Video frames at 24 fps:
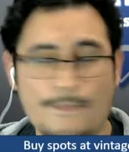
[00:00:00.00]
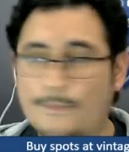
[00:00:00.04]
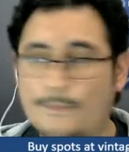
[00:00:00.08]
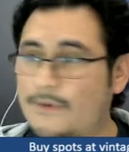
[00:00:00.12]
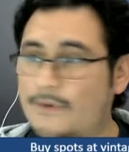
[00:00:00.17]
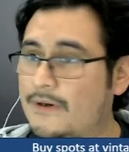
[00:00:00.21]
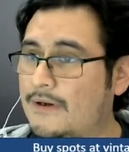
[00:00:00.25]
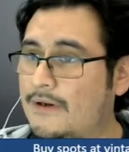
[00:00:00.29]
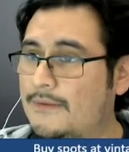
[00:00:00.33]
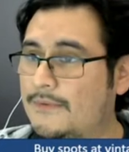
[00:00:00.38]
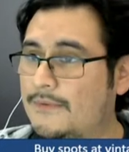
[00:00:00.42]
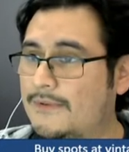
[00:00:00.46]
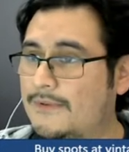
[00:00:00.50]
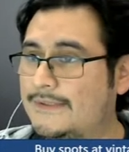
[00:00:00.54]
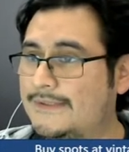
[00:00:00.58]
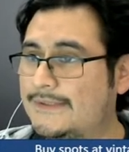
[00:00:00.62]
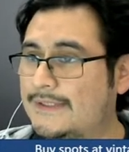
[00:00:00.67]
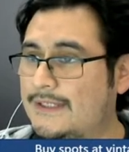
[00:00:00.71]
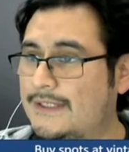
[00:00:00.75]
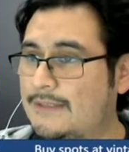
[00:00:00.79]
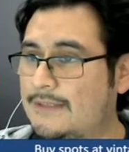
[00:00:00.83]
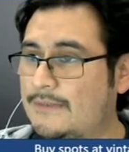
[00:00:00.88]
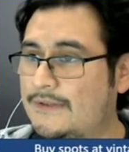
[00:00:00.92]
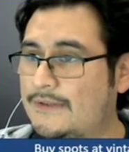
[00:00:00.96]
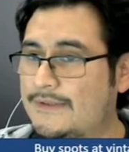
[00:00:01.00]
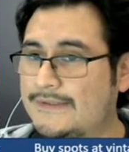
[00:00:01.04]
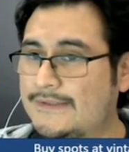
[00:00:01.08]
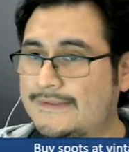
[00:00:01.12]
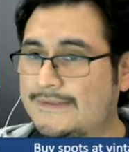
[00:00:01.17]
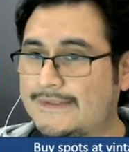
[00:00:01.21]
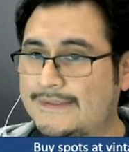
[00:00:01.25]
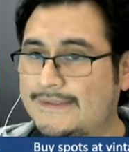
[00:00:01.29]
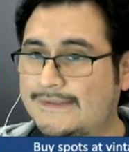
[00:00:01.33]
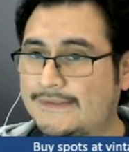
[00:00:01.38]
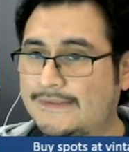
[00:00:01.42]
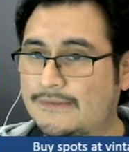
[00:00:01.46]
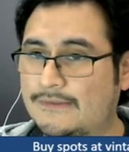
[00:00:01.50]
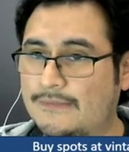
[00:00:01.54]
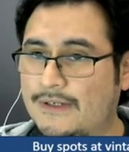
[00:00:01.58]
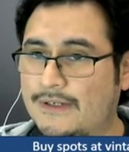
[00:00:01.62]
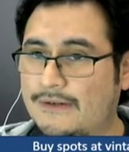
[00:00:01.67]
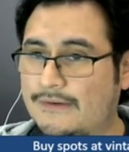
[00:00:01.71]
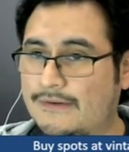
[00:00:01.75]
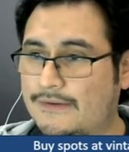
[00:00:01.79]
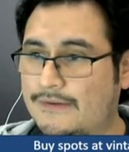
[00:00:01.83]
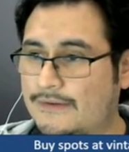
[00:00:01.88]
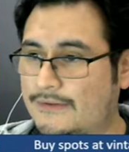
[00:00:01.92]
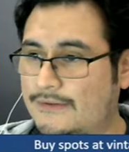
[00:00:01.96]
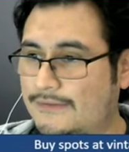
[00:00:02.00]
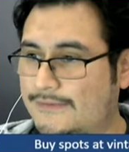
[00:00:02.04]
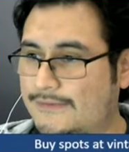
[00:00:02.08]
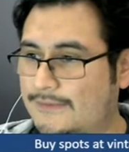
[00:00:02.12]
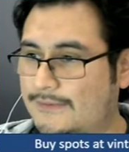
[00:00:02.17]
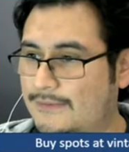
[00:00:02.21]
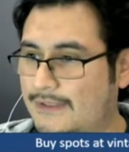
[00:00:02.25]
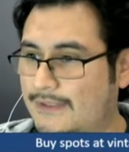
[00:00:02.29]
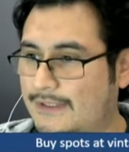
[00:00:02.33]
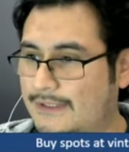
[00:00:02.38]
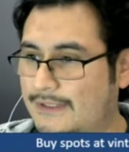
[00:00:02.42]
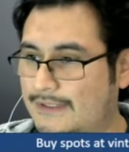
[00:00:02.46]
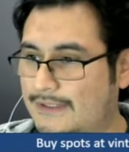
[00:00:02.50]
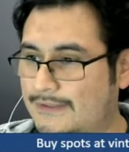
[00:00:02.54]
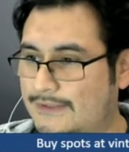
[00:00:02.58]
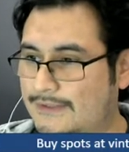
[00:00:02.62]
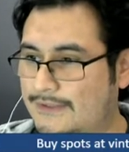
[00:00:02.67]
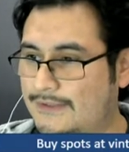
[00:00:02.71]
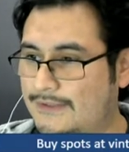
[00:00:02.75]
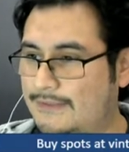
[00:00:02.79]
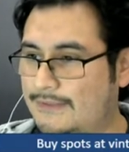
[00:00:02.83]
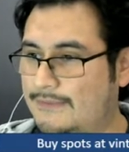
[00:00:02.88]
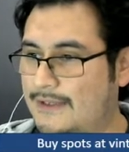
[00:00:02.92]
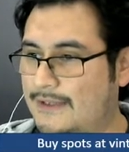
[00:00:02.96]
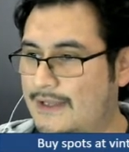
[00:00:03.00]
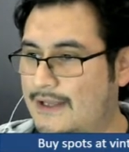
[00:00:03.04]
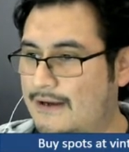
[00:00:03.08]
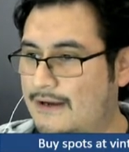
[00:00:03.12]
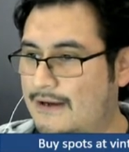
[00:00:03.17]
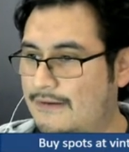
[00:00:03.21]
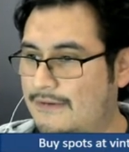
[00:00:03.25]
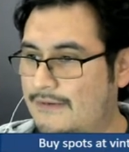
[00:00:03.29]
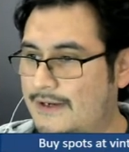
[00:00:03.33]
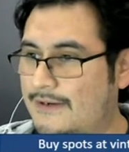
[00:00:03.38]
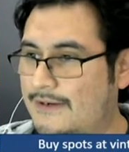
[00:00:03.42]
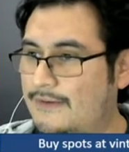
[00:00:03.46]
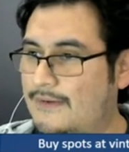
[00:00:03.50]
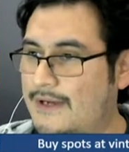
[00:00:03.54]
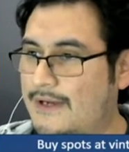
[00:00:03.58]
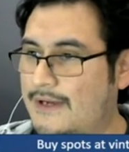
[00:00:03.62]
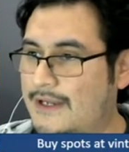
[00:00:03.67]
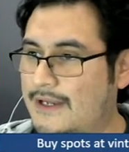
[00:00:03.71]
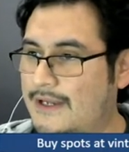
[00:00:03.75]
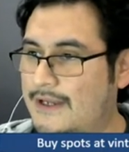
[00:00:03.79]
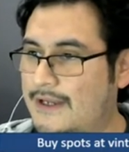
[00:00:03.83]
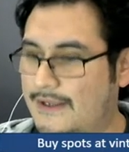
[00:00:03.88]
I'm going to email this list to my crew so we can get the shipping out right away.